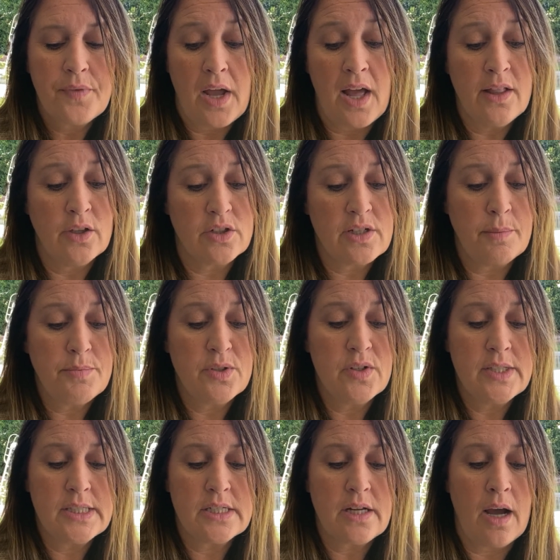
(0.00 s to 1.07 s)
I looked up to
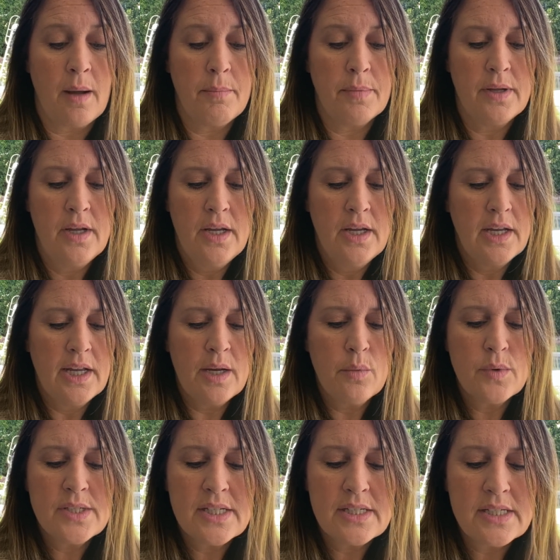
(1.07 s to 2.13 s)
its top. It
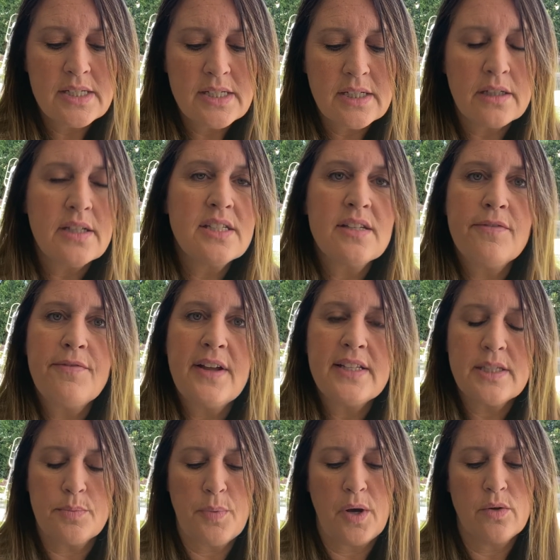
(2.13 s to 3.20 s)
was as still as a
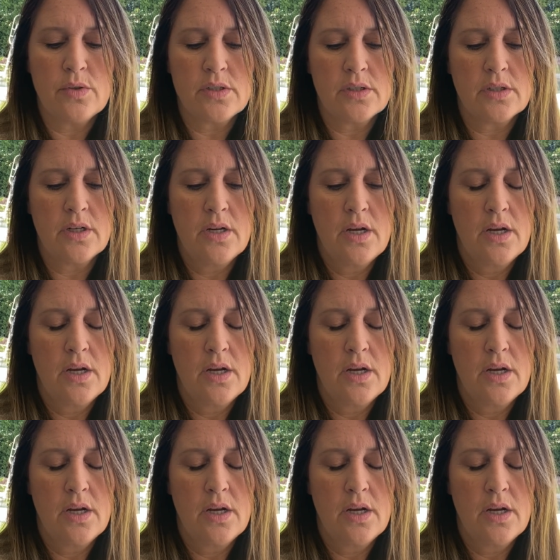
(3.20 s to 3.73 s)
fence post.